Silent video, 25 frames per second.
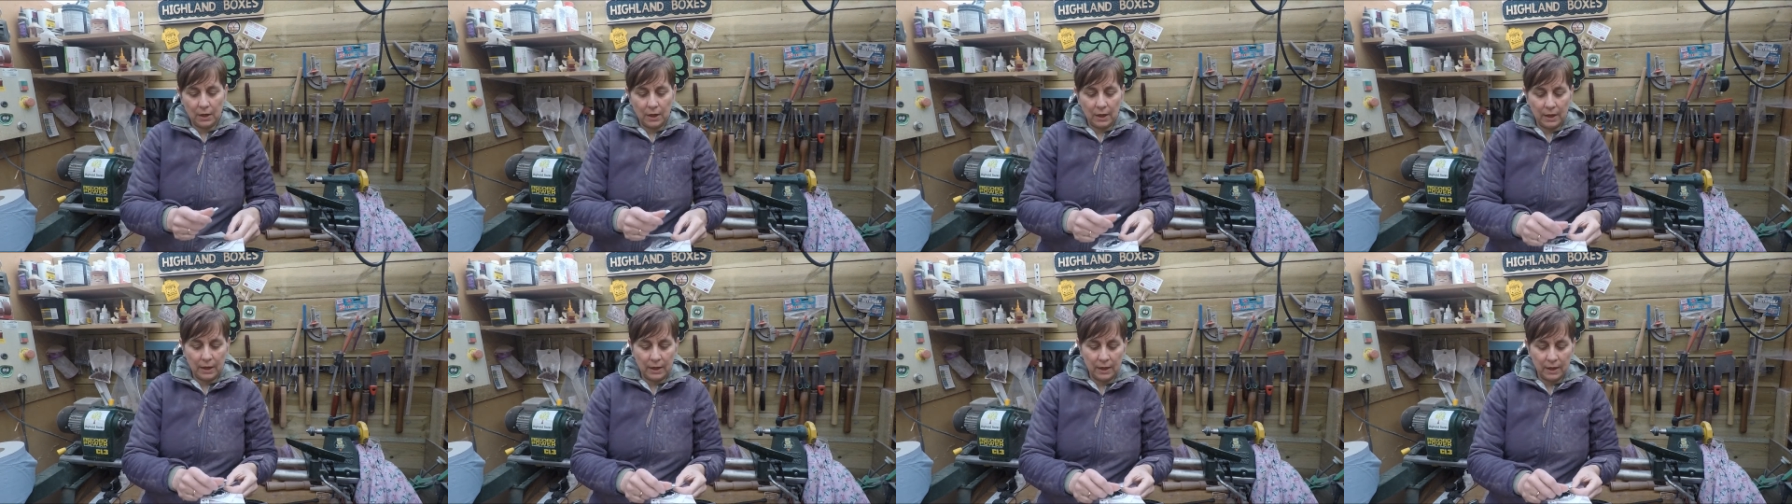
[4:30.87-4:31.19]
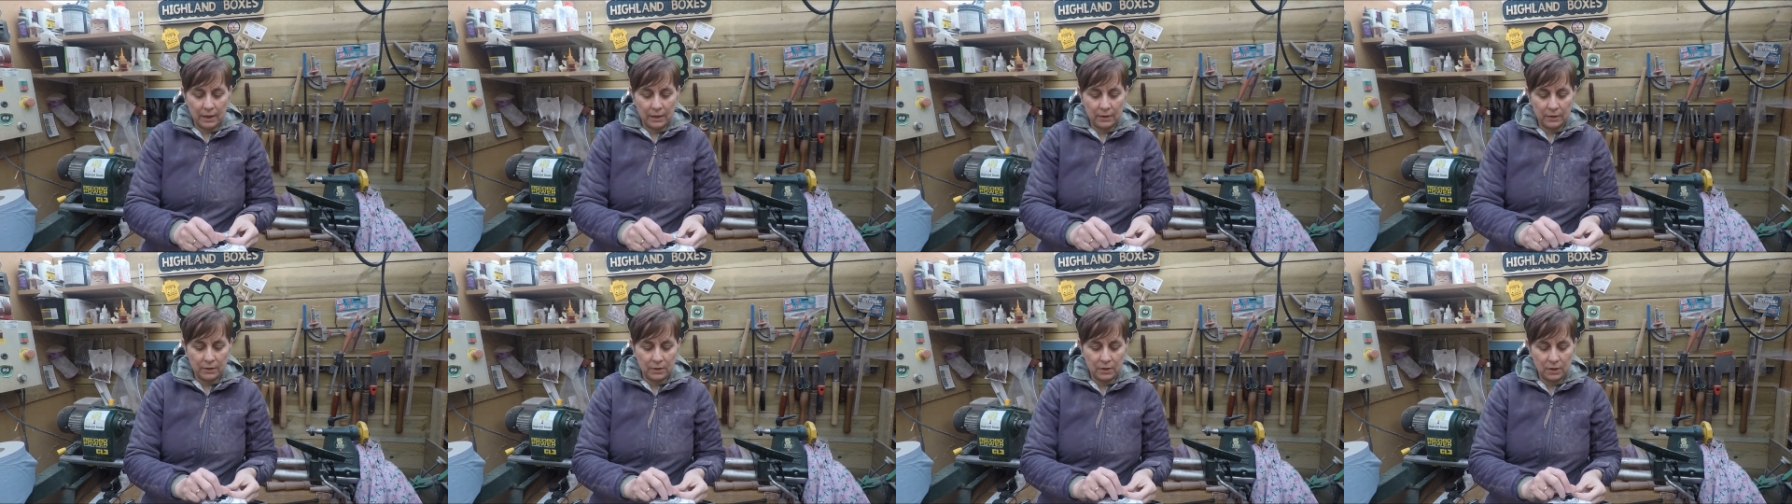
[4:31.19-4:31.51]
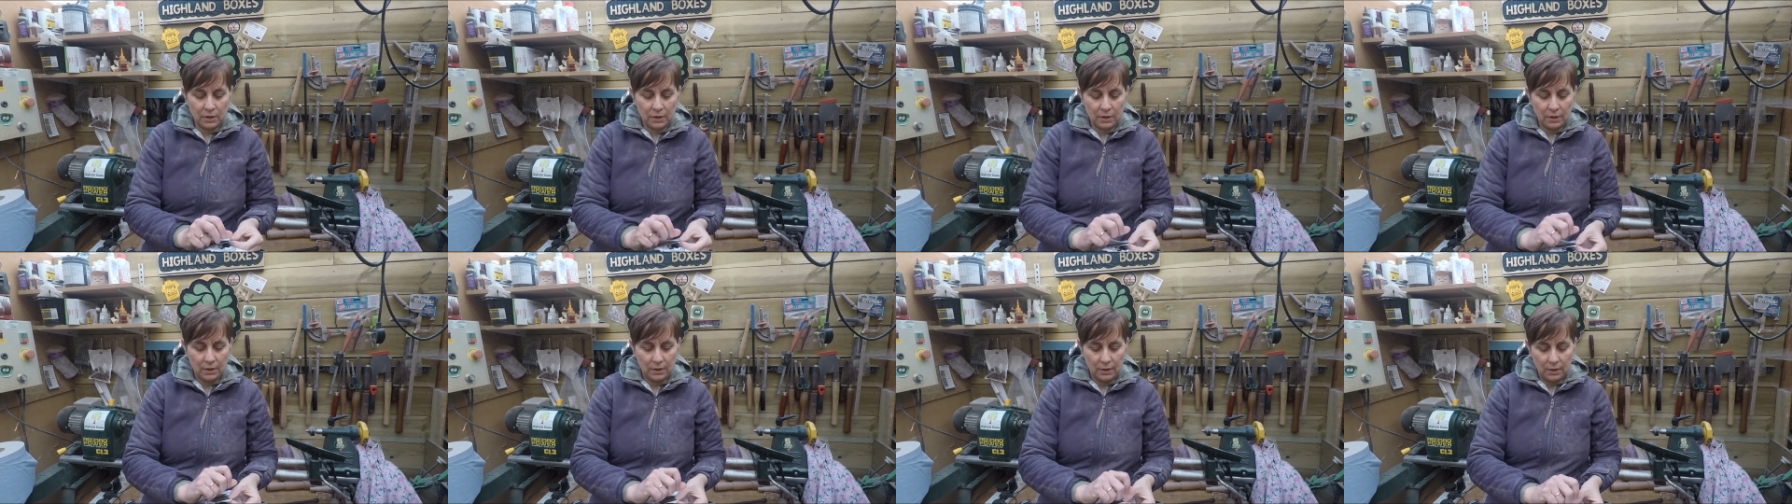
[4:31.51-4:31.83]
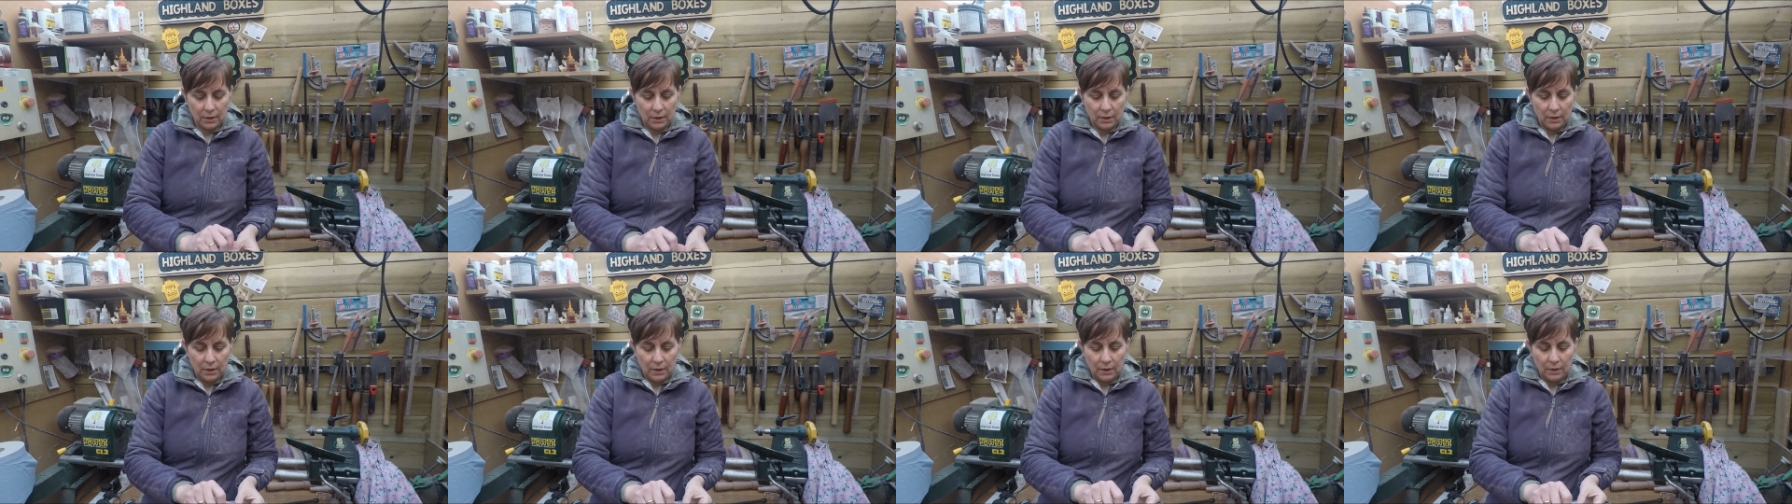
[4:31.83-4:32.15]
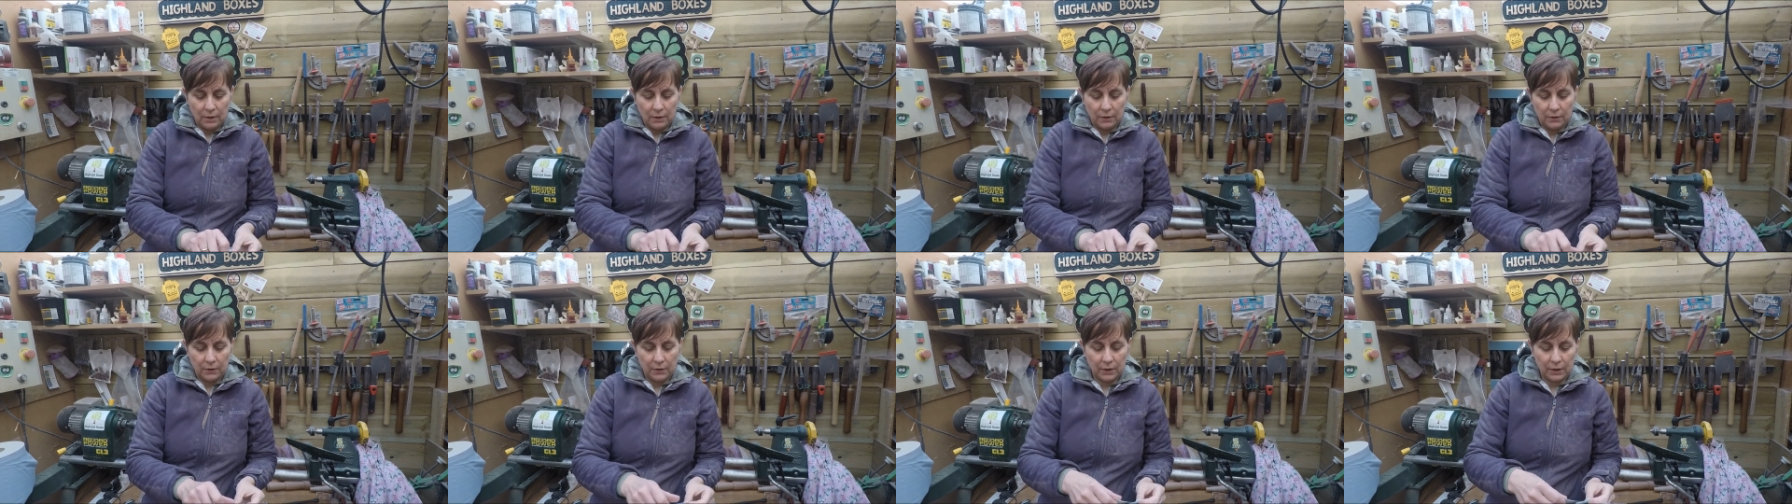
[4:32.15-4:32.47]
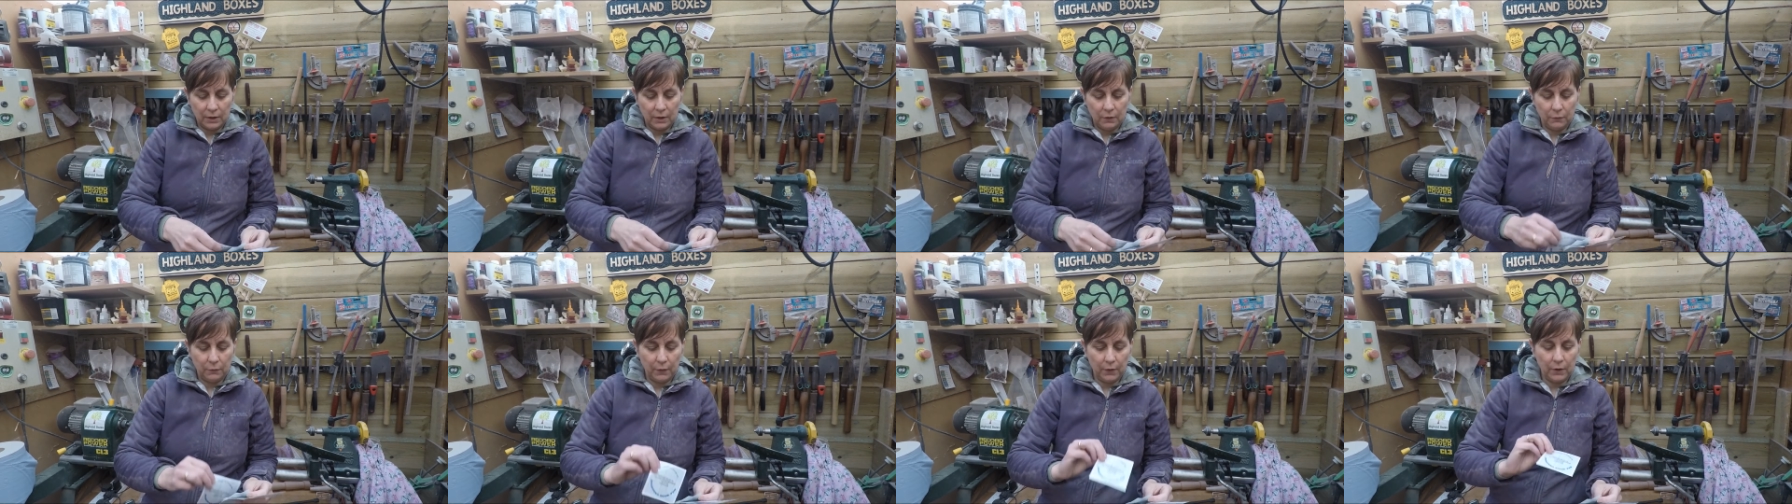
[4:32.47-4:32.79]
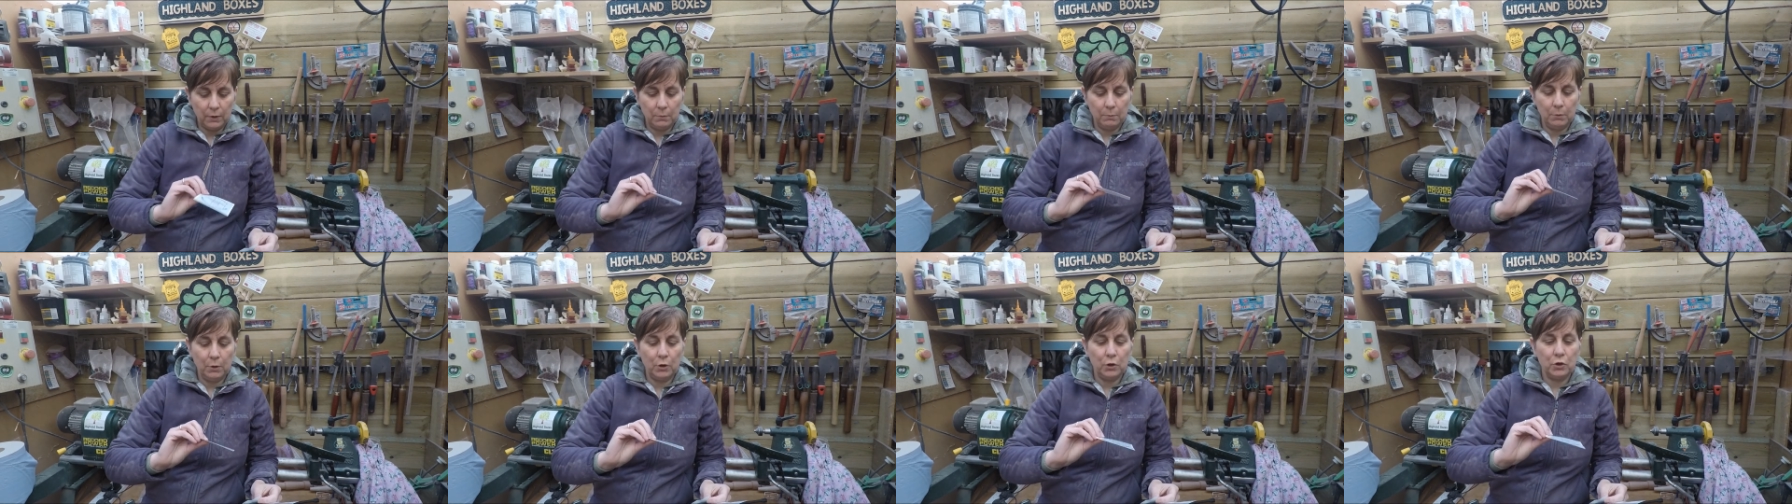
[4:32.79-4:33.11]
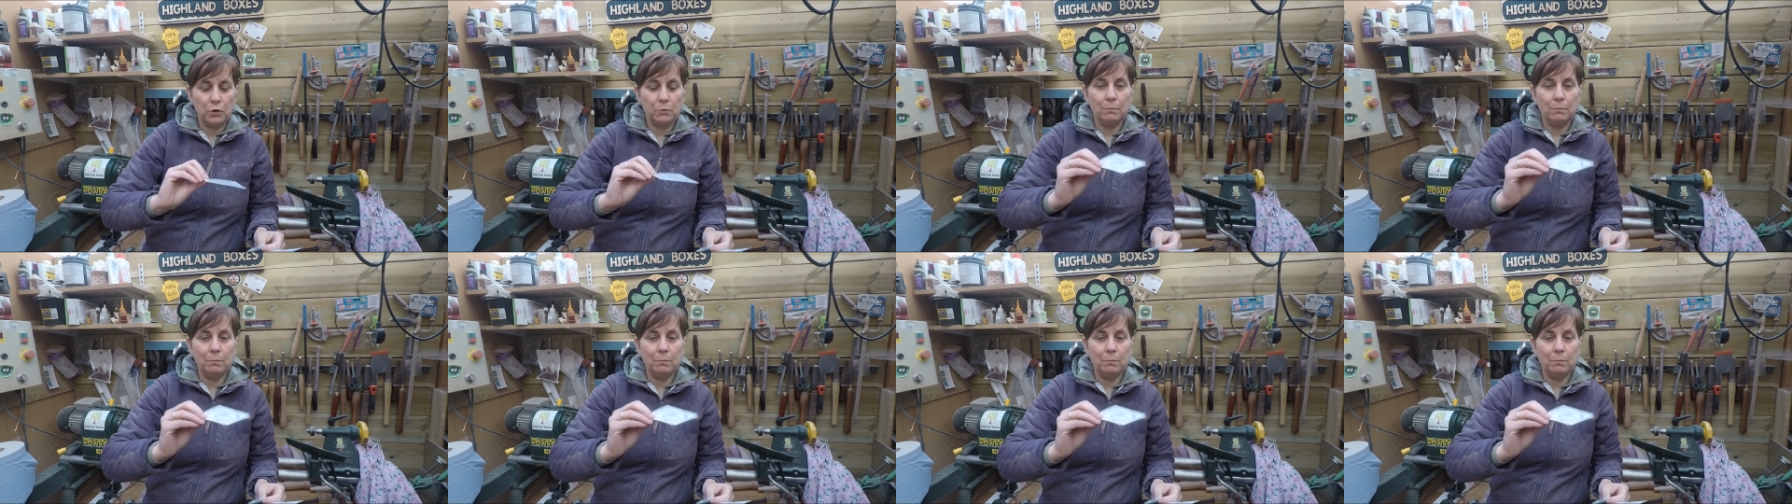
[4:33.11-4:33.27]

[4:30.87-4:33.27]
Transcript: and thank you very much,